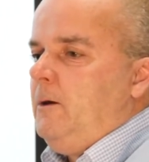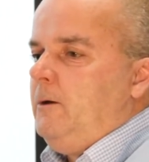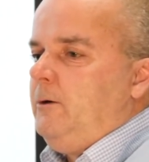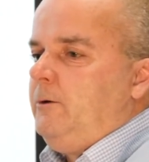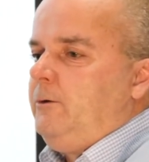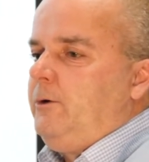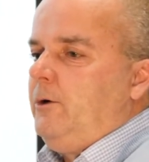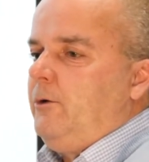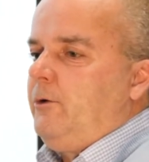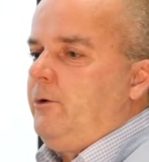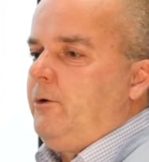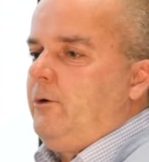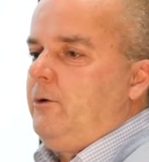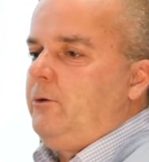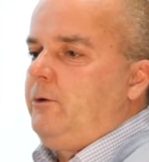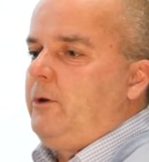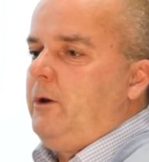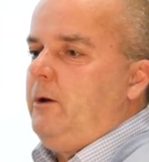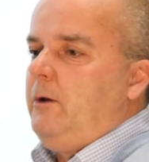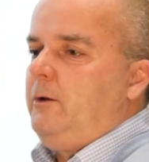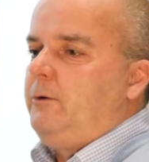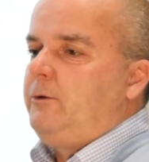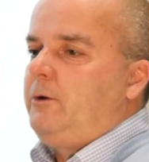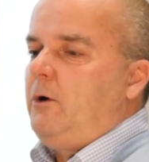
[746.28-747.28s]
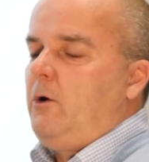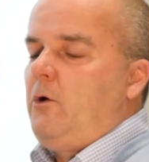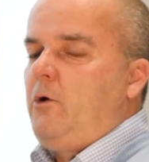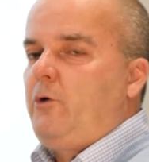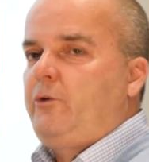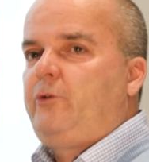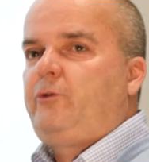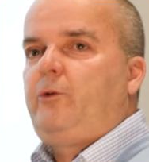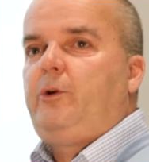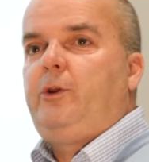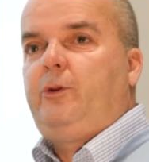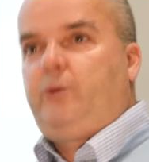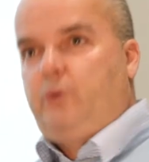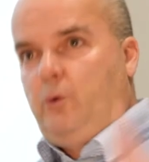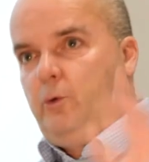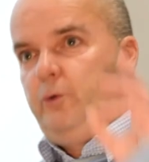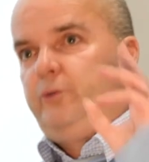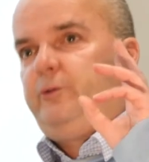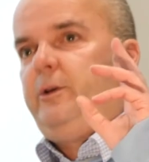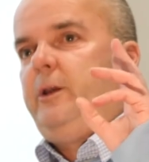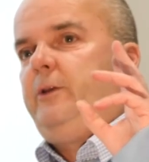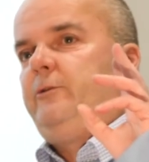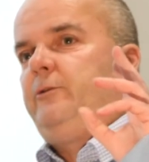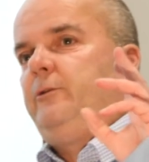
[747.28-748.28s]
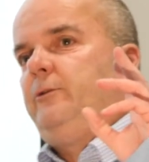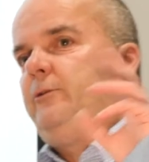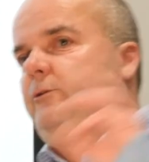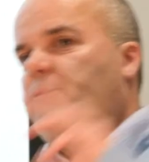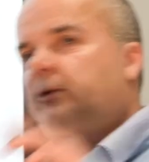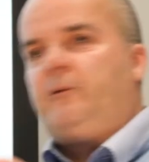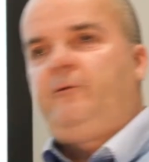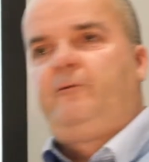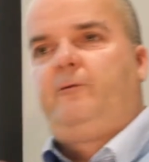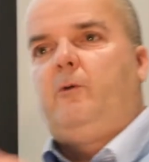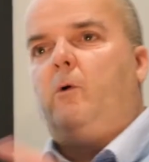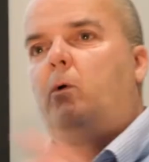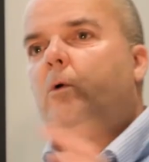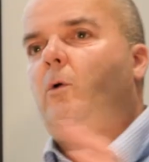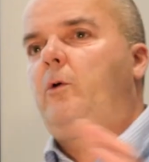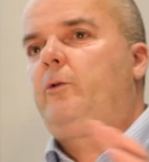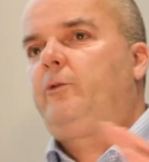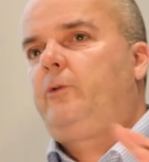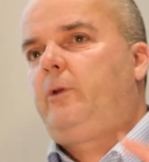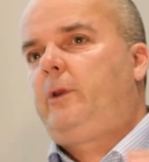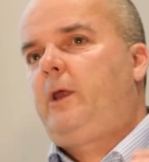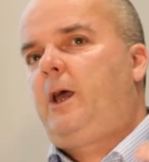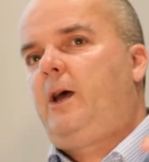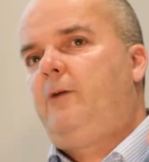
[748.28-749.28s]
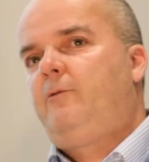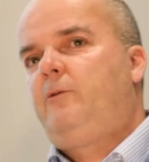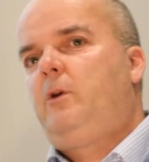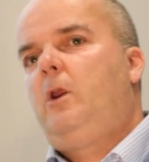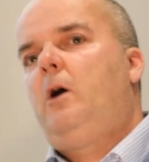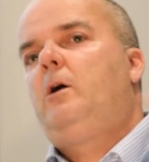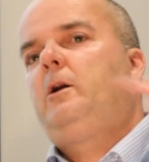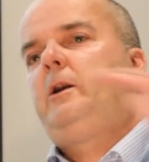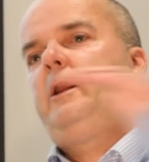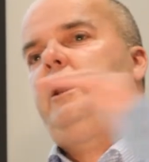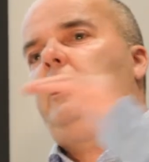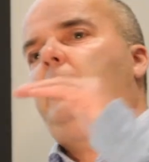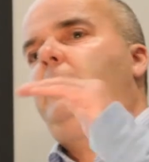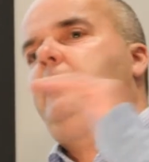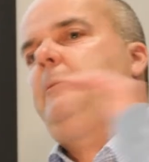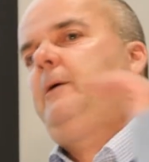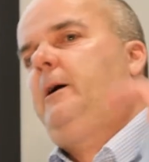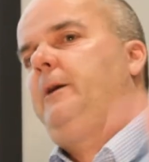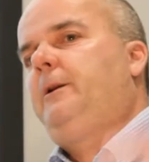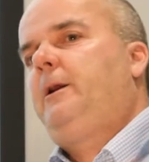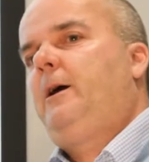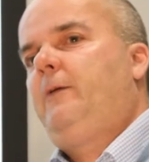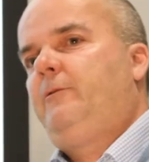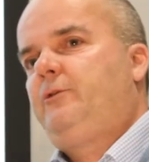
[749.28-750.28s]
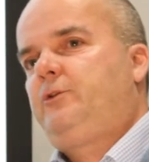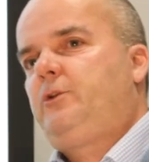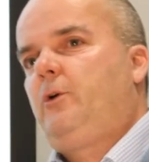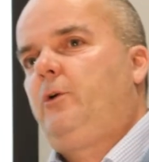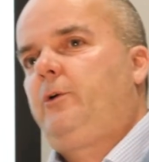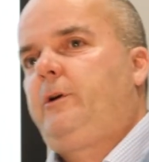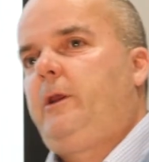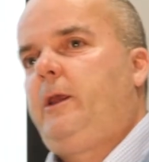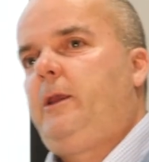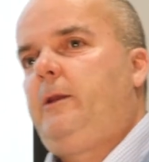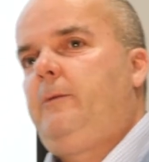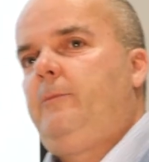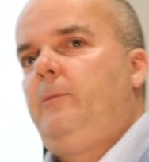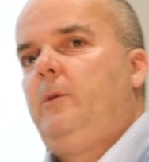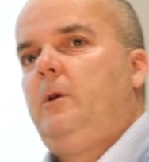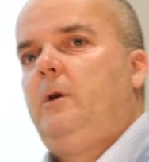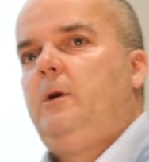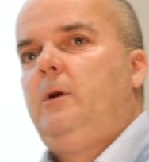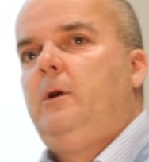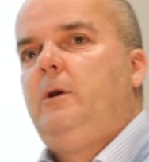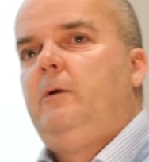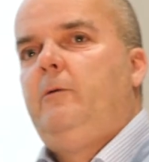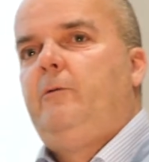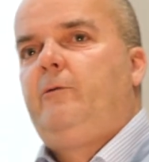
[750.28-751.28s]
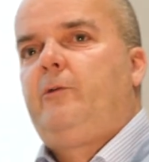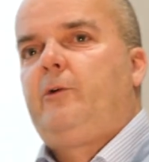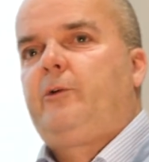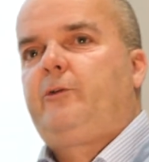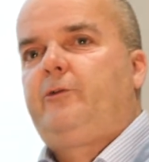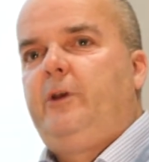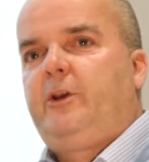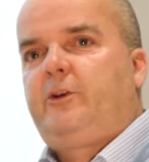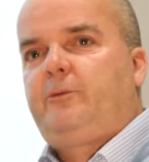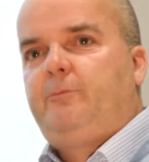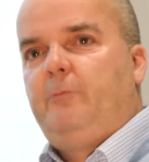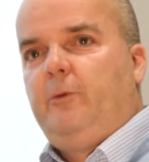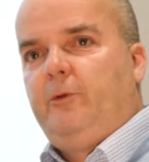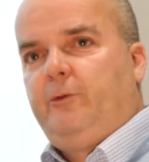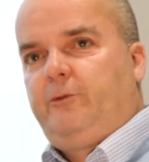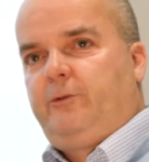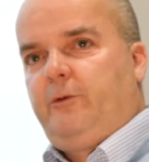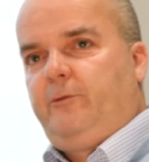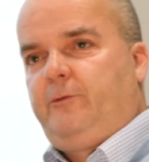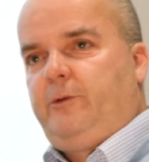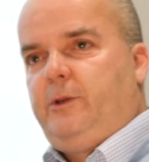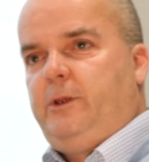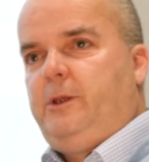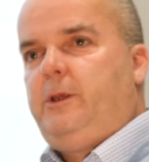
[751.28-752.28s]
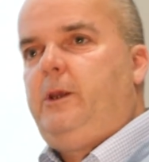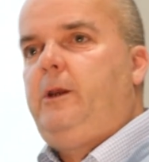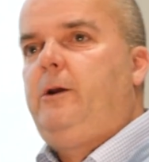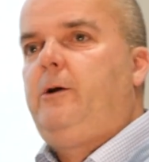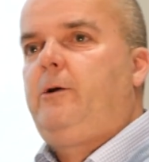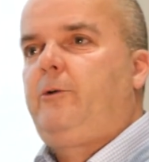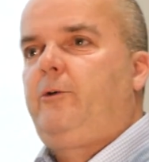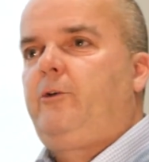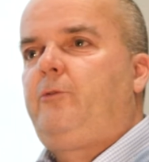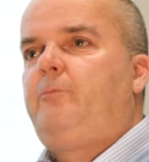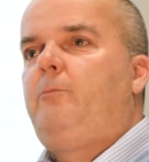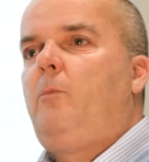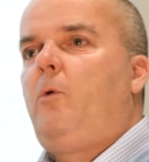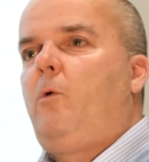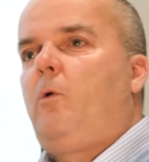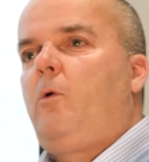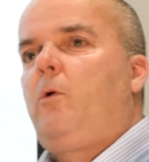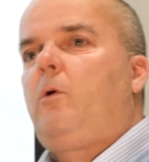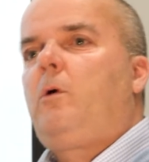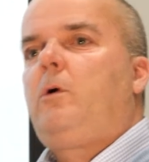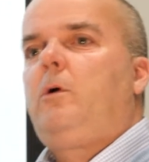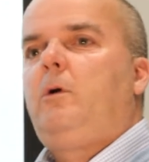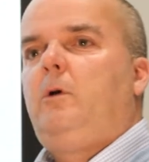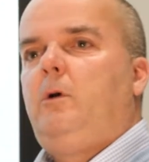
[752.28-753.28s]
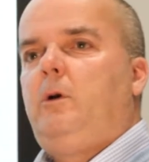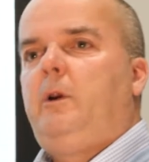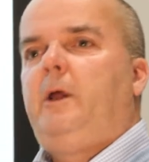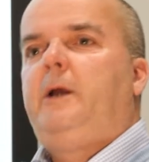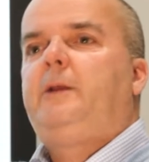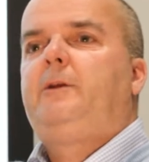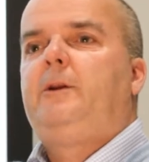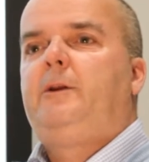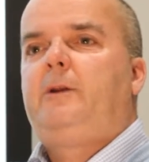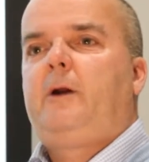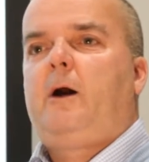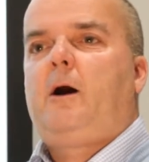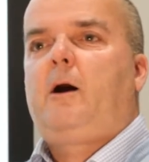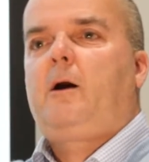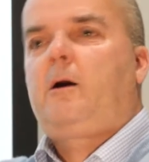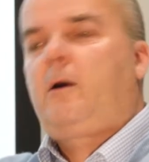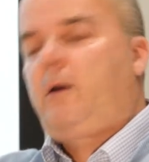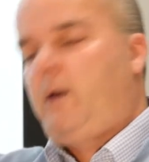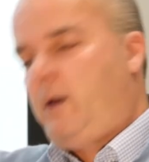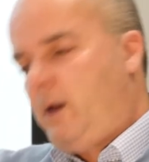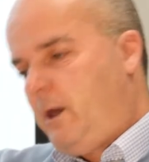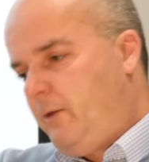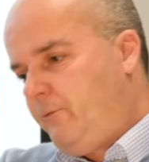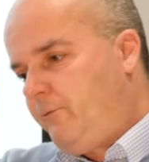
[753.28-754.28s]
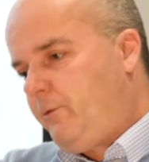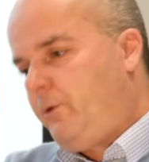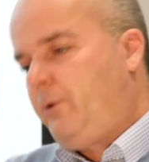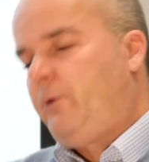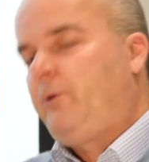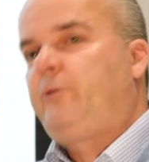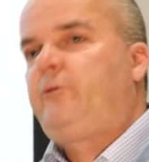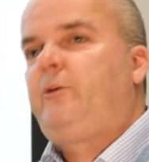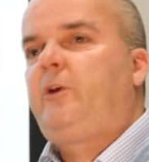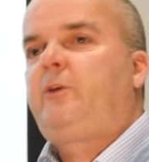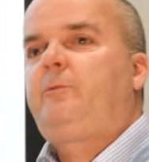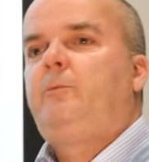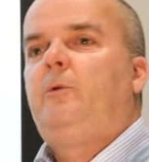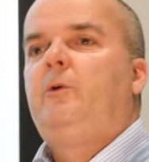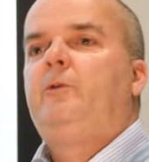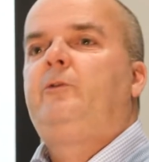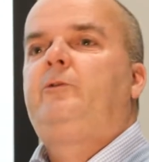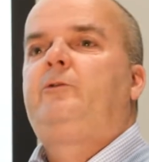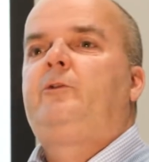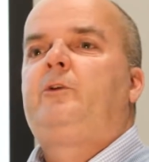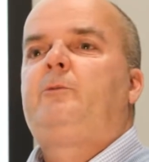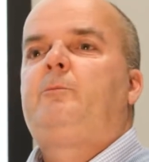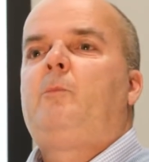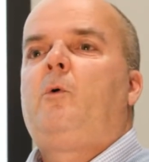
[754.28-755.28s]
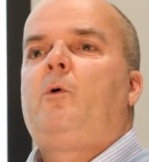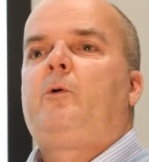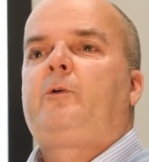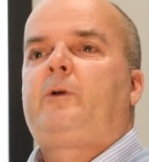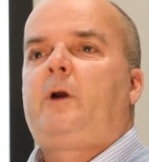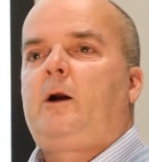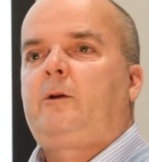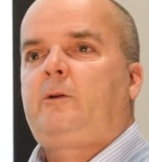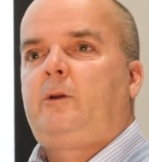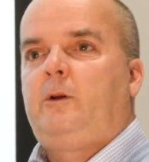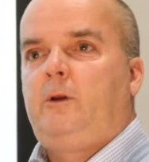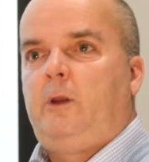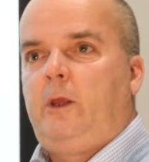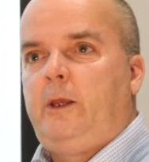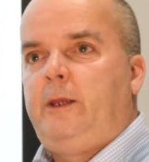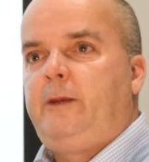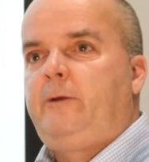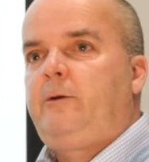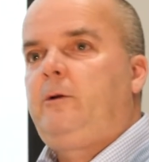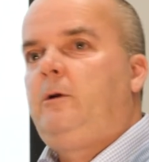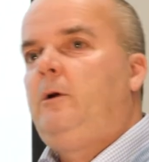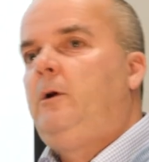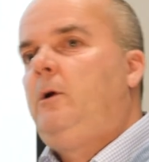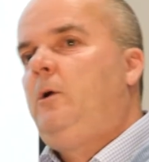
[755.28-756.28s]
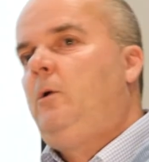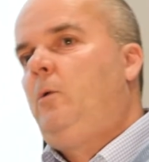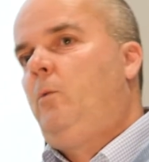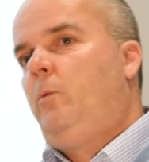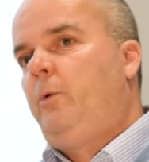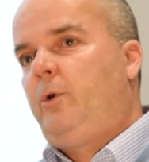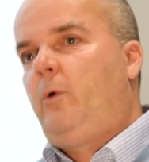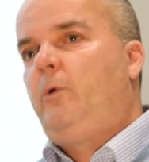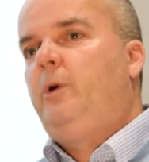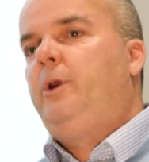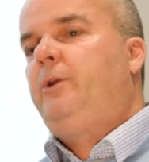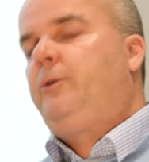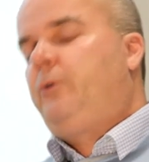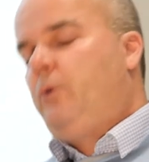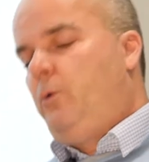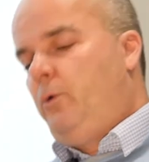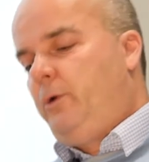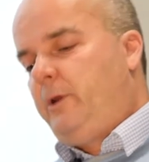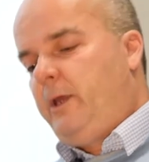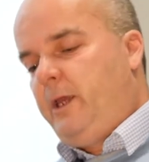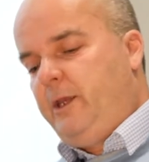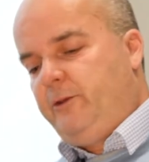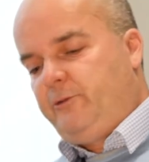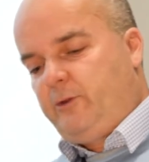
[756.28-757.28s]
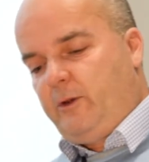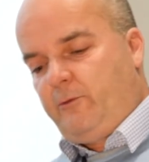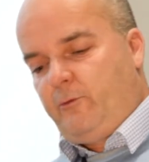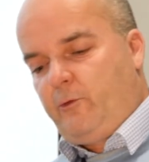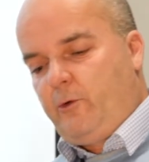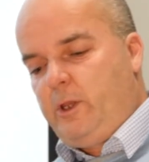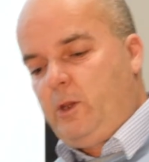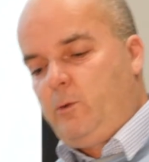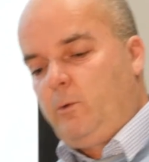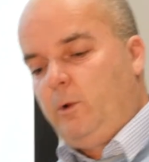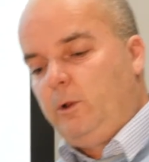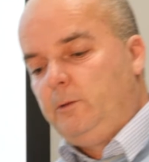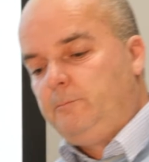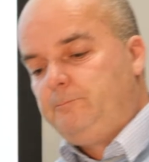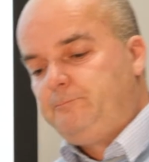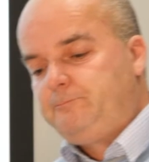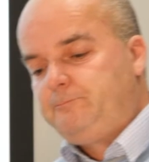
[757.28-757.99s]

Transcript: The horse has only 2 seasons, not 4, so they have long day and they have short day. For 6 months of the year there's more light than dark, and for the other 6 months there's more dark than light, with only 2 days ever equal.